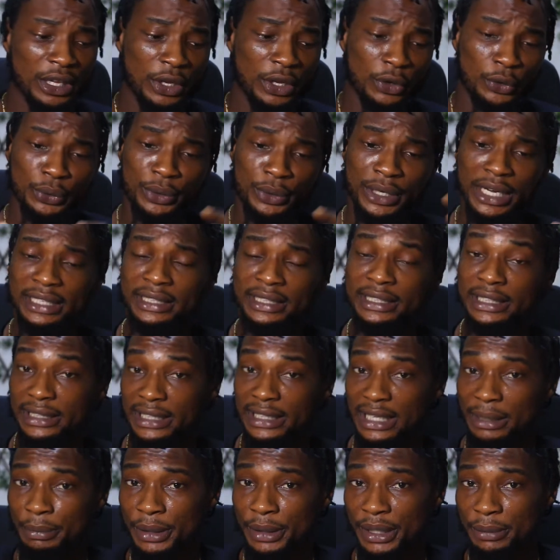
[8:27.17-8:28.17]
You can
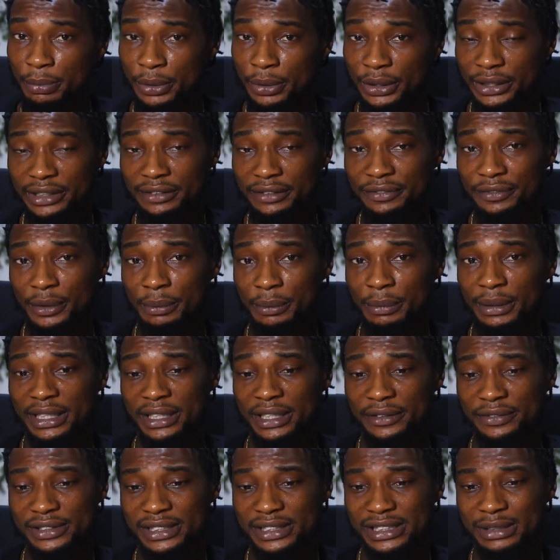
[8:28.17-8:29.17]
either make money from
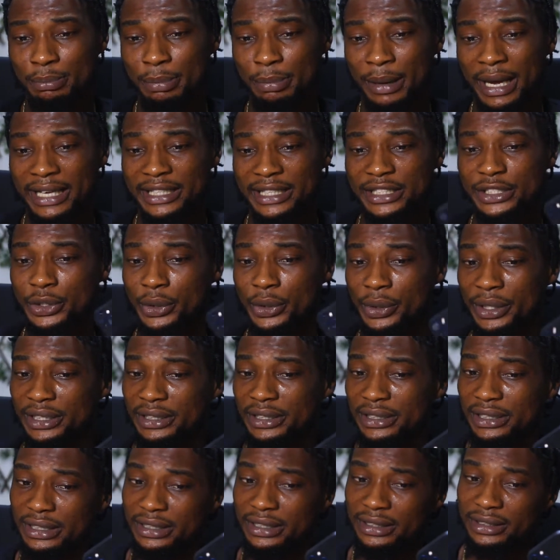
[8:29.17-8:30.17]
NFTs by
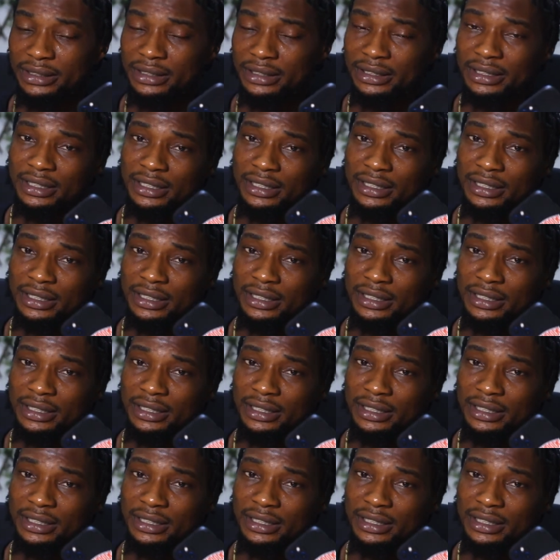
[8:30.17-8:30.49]
joining